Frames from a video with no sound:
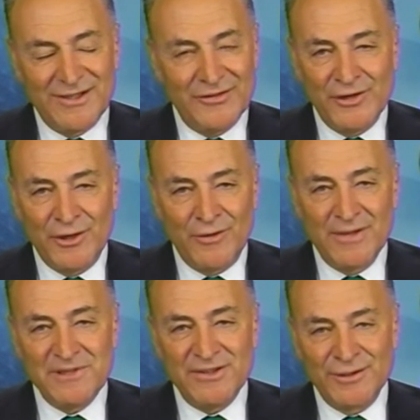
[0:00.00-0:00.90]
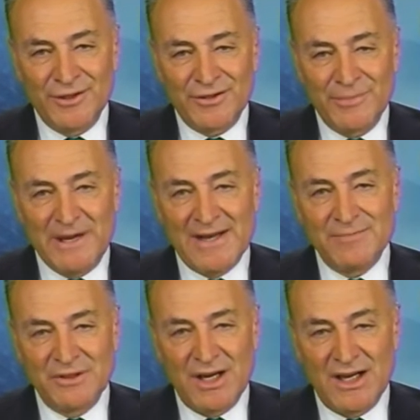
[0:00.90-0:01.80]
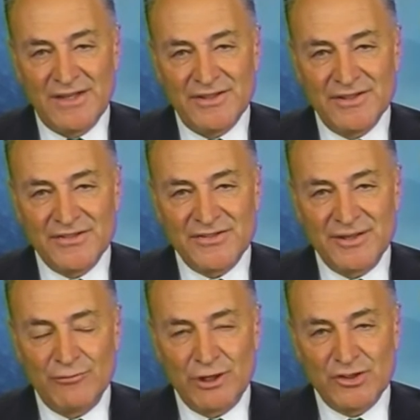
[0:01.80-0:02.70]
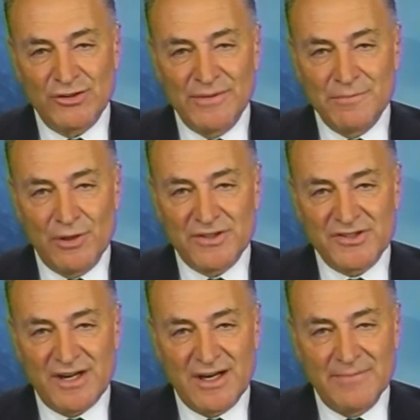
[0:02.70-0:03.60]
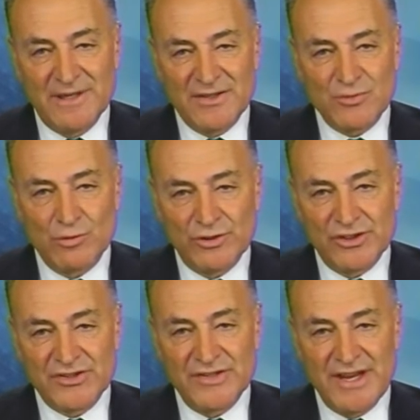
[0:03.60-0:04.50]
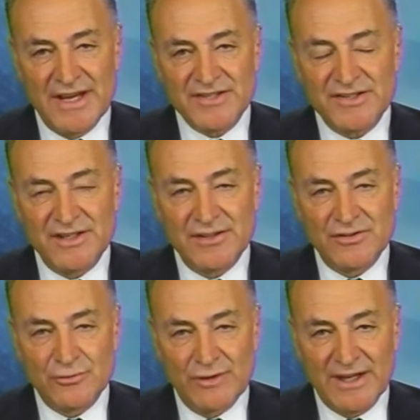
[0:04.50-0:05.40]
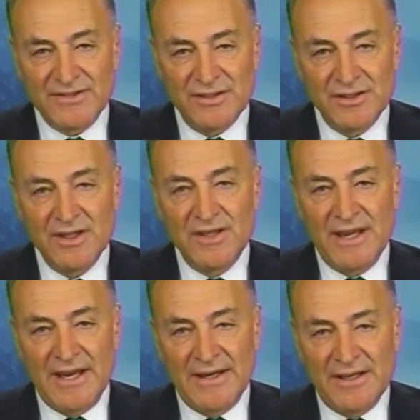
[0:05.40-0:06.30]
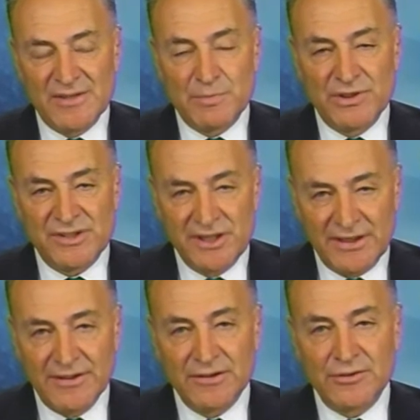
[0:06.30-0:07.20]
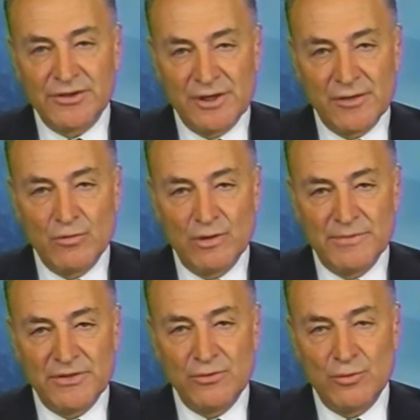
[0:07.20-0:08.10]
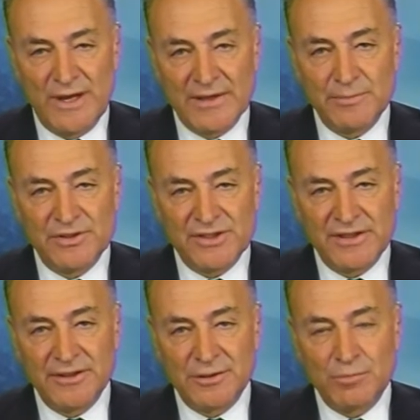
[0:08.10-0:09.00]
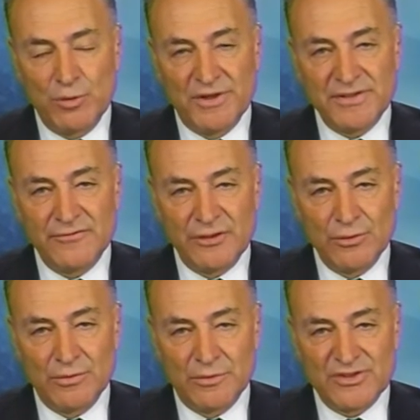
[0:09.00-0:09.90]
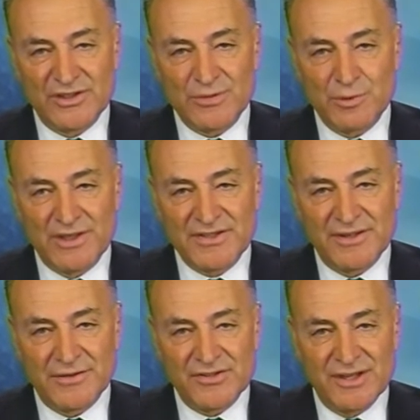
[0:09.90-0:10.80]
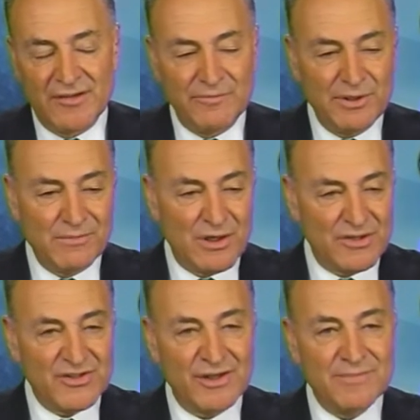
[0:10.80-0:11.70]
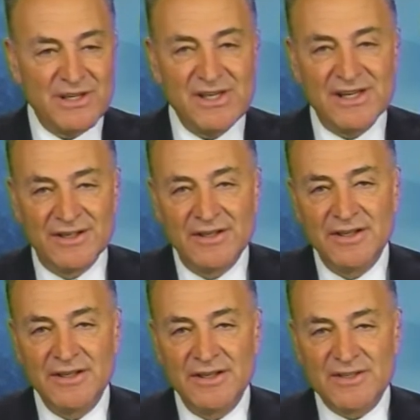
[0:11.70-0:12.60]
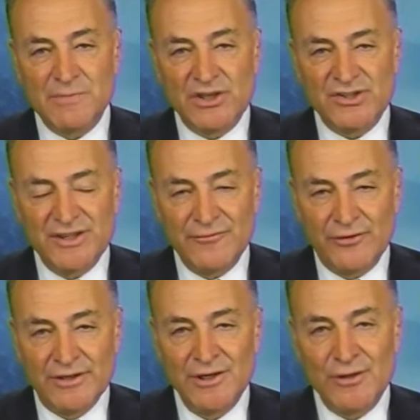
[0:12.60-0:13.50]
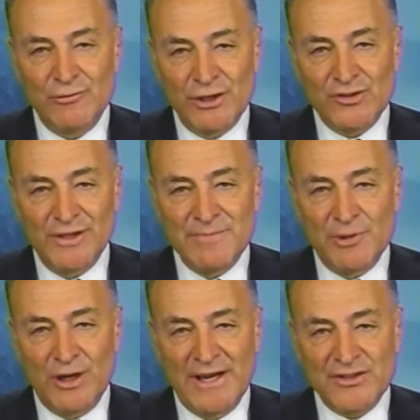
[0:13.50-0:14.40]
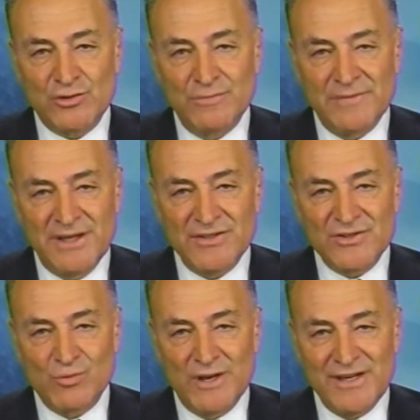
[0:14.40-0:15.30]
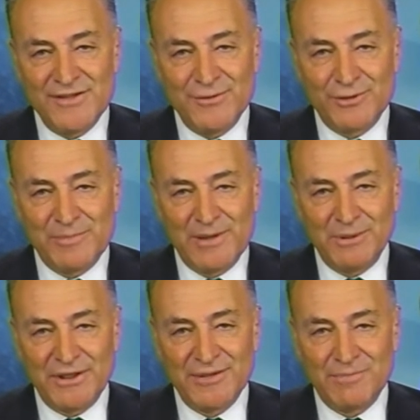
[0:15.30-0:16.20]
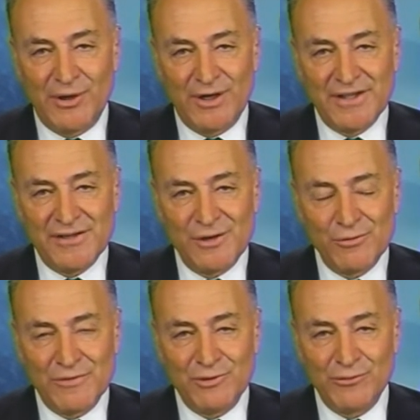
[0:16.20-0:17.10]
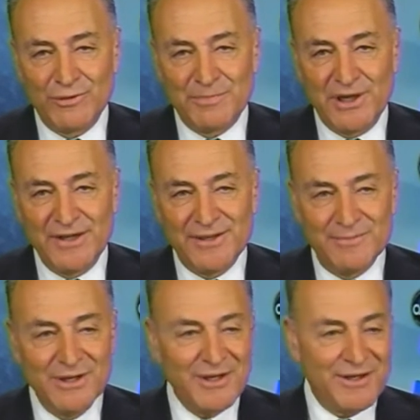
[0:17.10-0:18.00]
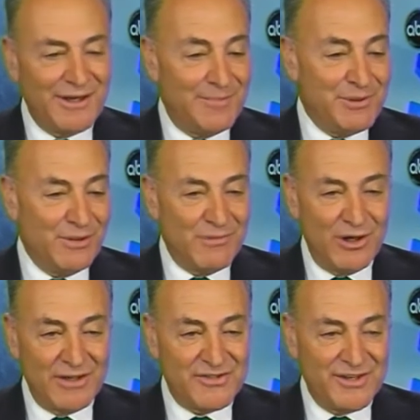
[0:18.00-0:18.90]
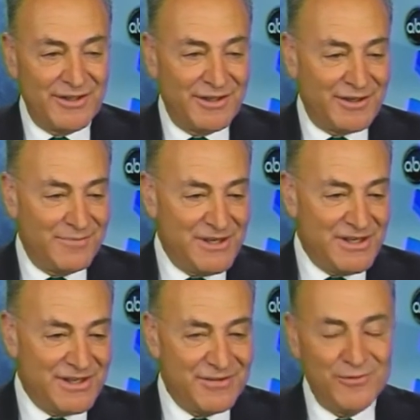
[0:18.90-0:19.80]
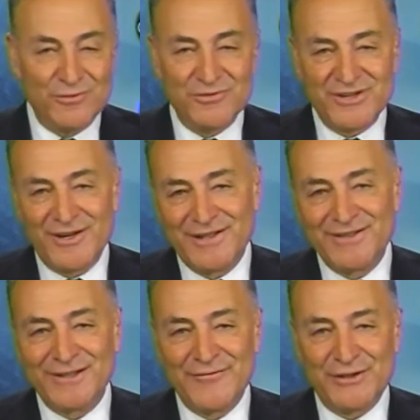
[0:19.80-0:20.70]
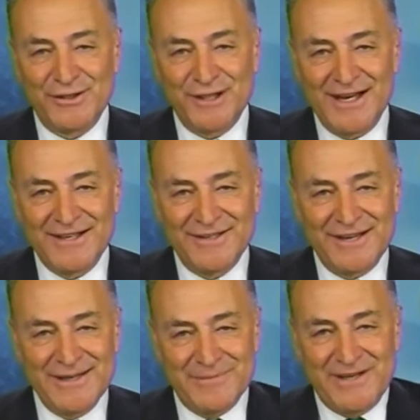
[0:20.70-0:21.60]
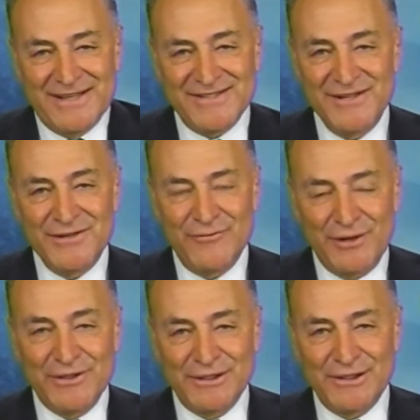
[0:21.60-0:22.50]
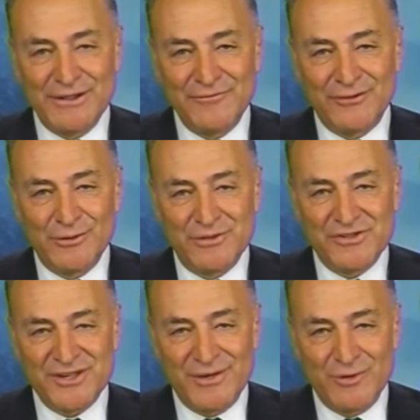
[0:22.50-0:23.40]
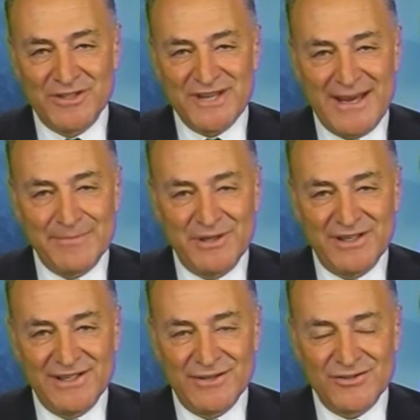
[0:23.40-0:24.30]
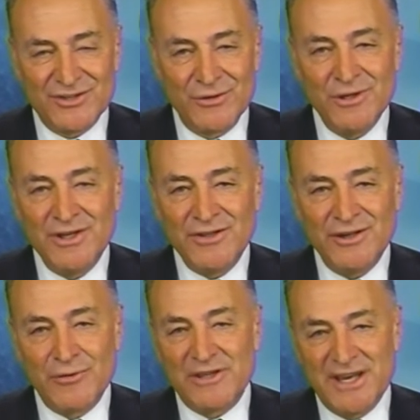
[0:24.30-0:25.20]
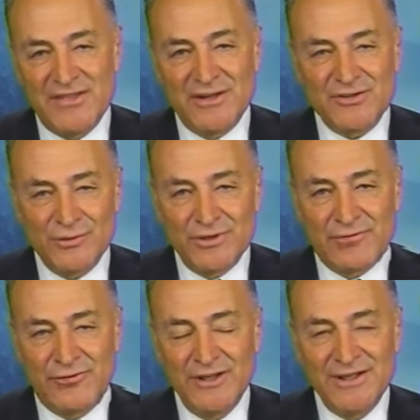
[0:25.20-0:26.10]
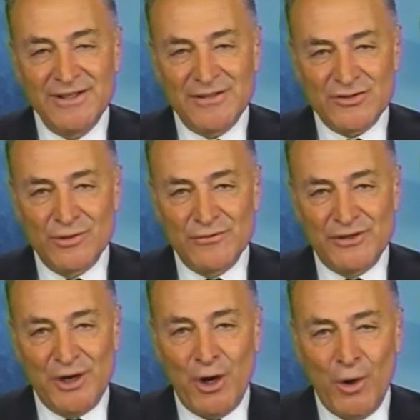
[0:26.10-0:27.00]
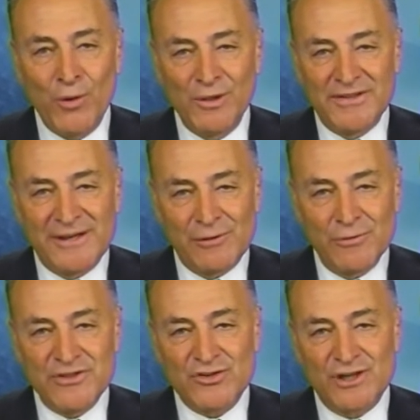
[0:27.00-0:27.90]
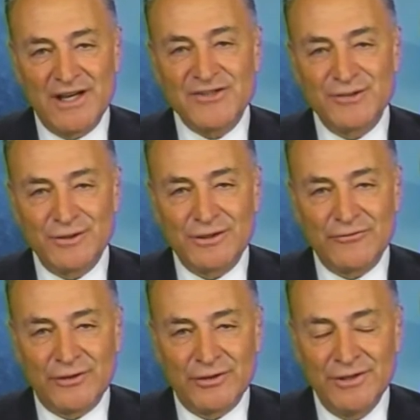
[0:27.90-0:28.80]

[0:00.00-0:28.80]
Well, no. I mean, look, the bottom line is that Rush Limbaugh's comments were just nasty and directed at a particular young woman who had a particular point of view and was expressing herself. Bill Maher's a comedian. It's much different. Rush Limbaugh has tremendous weight in the Republican Party. No one will rebut him. Uh, Bill Maher's a comedian who's on at 11 o'clock at night, but has very little influence on what's happening here. So, you know, again, they're sort of, they're sort of in a hole, and they're always trying to look